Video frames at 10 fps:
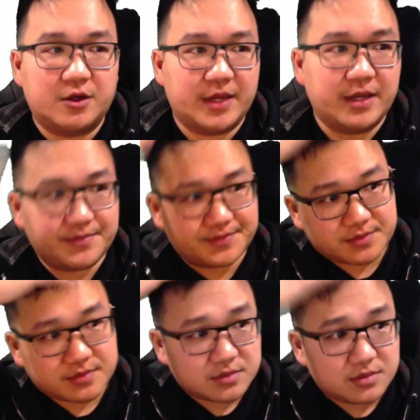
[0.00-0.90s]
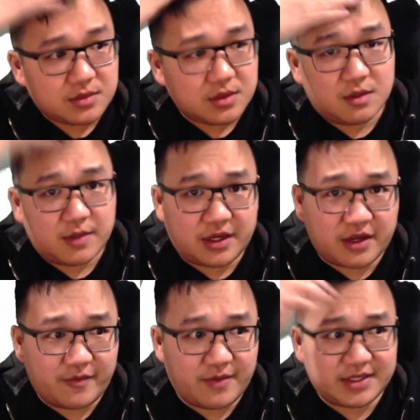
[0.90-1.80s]
bit, oh my God, I have
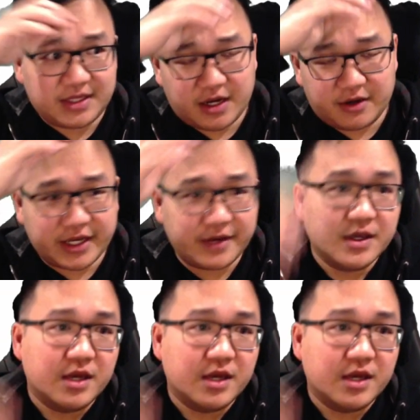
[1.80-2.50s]
a messy hair day.